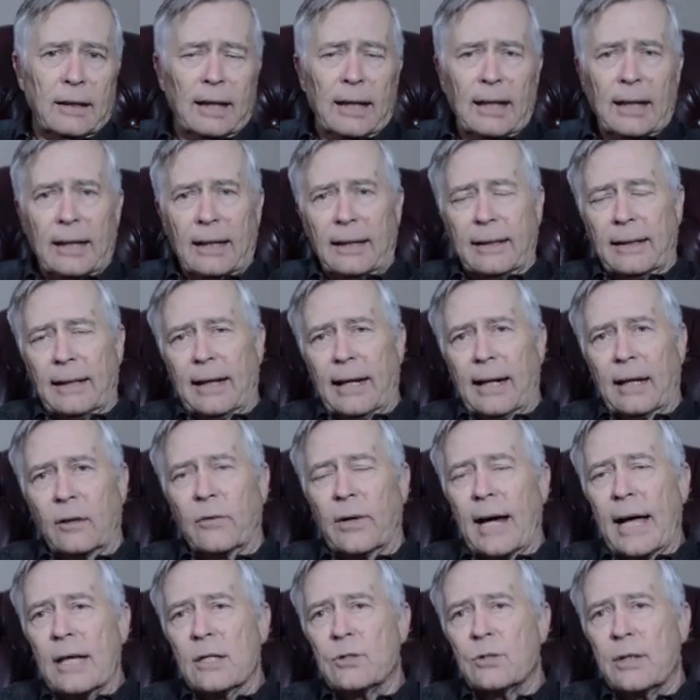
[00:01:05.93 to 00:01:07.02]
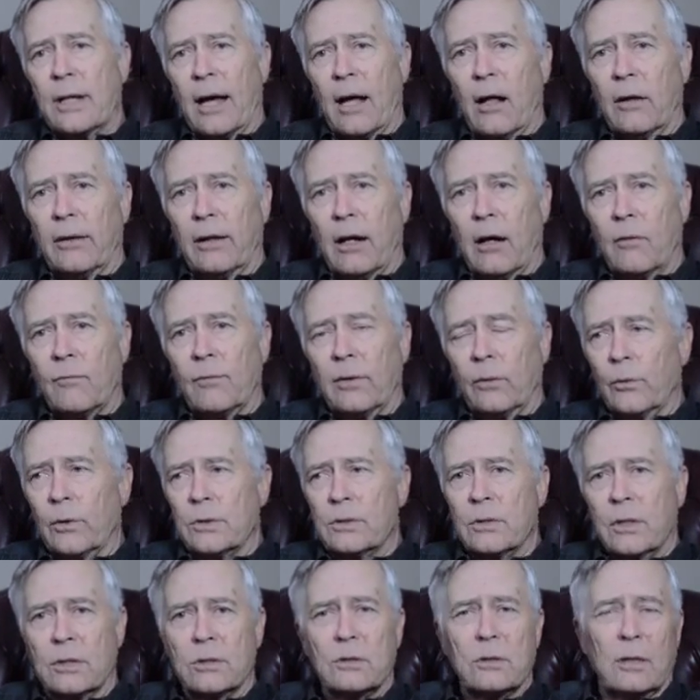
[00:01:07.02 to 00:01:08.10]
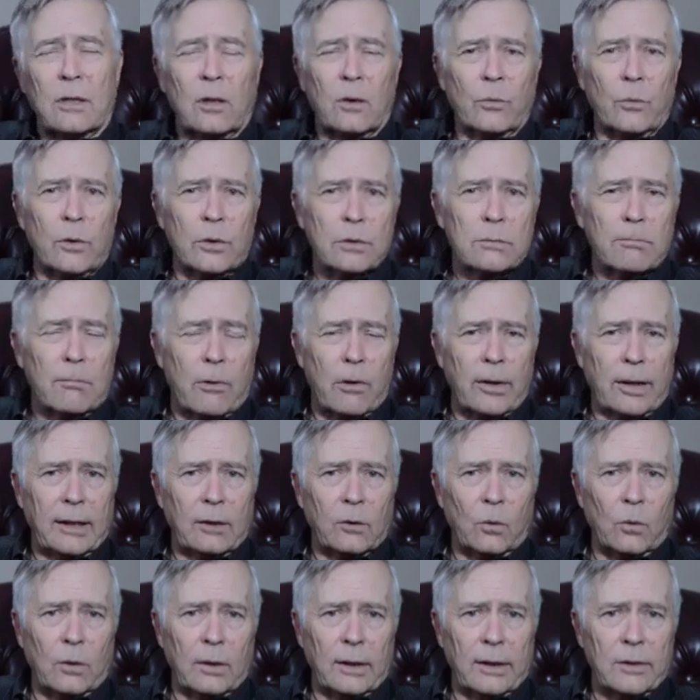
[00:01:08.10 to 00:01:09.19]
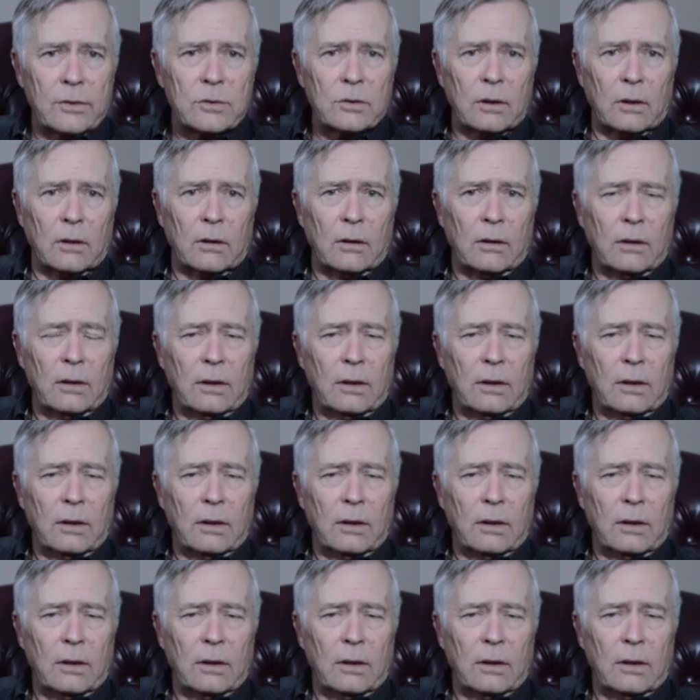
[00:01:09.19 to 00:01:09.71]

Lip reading: our Christ Child offering, which this year was Bernie Coalition,